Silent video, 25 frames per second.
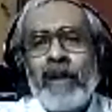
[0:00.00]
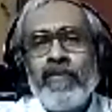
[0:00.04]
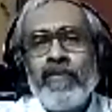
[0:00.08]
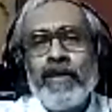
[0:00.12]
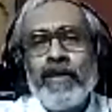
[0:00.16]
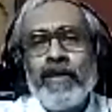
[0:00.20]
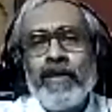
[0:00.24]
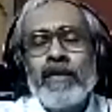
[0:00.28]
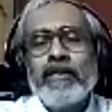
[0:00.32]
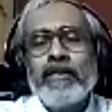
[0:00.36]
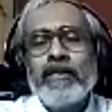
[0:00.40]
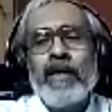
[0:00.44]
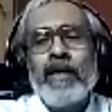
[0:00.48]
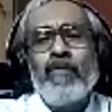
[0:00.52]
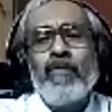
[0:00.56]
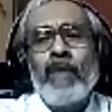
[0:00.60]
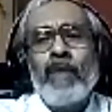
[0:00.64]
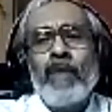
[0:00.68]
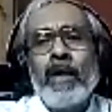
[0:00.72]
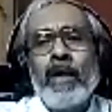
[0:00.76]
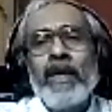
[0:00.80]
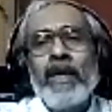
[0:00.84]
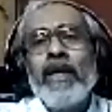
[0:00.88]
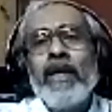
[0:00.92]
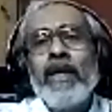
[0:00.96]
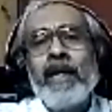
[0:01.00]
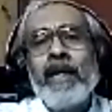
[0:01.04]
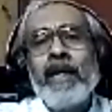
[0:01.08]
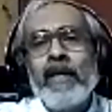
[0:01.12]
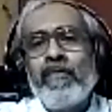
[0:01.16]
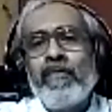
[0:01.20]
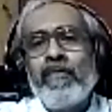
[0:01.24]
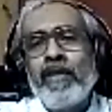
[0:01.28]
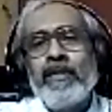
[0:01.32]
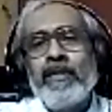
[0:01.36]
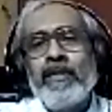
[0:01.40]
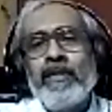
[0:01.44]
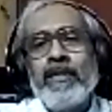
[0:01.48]
They're working in a different
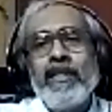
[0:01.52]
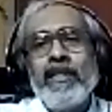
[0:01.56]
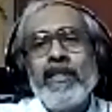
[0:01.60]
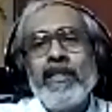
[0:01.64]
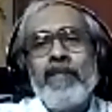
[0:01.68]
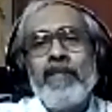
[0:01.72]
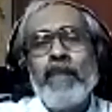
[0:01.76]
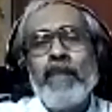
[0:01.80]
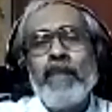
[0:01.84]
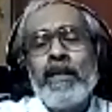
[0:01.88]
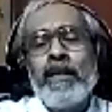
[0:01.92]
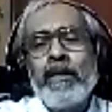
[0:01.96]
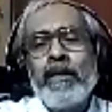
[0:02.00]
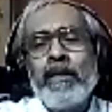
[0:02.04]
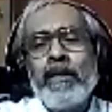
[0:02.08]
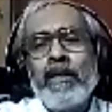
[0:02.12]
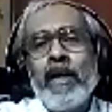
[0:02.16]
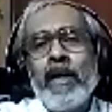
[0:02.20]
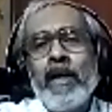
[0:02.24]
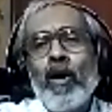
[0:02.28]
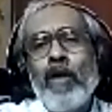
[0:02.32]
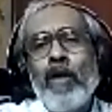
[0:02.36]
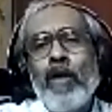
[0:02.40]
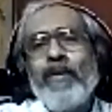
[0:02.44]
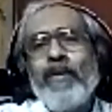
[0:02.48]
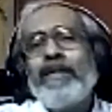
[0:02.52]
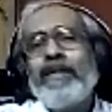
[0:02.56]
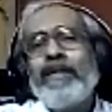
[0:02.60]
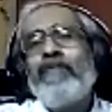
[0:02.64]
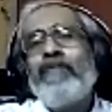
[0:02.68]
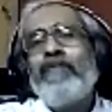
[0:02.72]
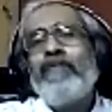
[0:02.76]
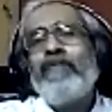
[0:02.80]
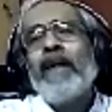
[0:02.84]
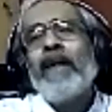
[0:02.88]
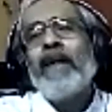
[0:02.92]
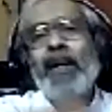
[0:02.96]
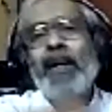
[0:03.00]
city, but they always have the
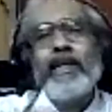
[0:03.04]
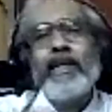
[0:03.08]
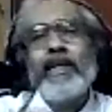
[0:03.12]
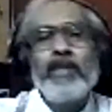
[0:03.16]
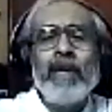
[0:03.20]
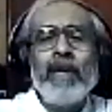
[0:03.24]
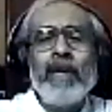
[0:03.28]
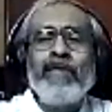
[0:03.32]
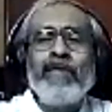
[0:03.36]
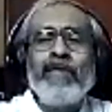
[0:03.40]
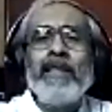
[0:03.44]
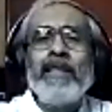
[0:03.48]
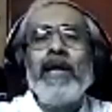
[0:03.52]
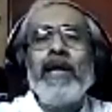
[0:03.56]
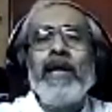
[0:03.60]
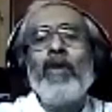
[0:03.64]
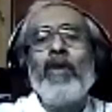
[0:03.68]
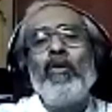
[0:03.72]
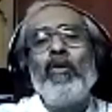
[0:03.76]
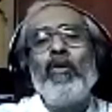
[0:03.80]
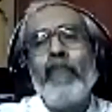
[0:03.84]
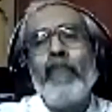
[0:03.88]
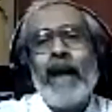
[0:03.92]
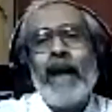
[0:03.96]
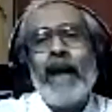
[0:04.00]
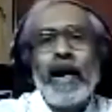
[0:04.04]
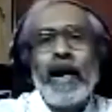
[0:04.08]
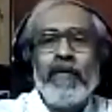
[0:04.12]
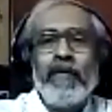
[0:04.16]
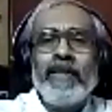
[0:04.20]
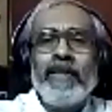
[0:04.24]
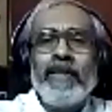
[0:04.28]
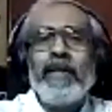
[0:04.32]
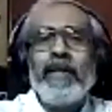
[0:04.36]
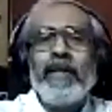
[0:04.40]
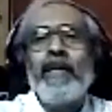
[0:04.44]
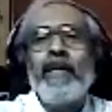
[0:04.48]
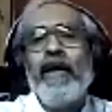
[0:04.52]
connection with their homeland, with their
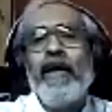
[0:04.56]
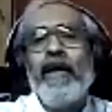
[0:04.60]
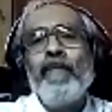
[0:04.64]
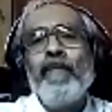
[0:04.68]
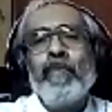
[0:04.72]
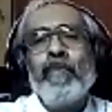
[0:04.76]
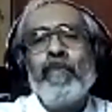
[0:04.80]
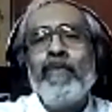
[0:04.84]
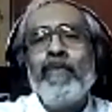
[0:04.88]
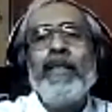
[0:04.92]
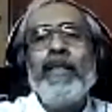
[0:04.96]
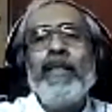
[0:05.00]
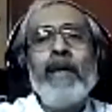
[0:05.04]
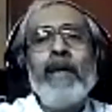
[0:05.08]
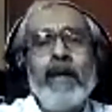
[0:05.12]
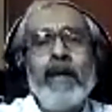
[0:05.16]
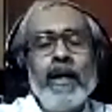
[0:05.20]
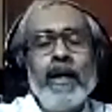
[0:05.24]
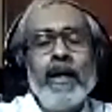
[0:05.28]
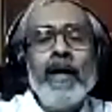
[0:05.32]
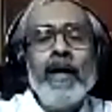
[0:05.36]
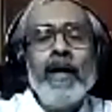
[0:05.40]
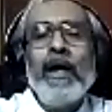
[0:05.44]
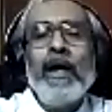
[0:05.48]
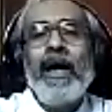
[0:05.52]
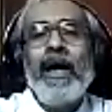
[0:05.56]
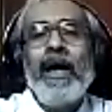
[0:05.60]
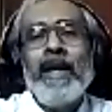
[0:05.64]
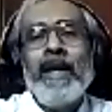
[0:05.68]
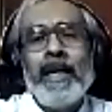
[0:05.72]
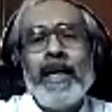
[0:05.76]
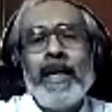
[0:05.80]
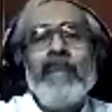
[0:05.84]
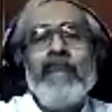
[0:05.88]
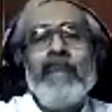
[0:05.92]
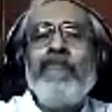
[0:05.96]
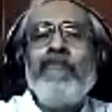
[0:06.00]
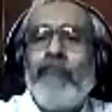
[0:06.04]
with their native
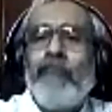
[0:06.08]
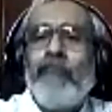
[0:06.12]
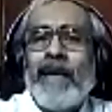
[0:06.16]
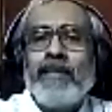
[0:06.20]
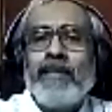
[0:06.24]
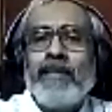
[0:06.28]
place,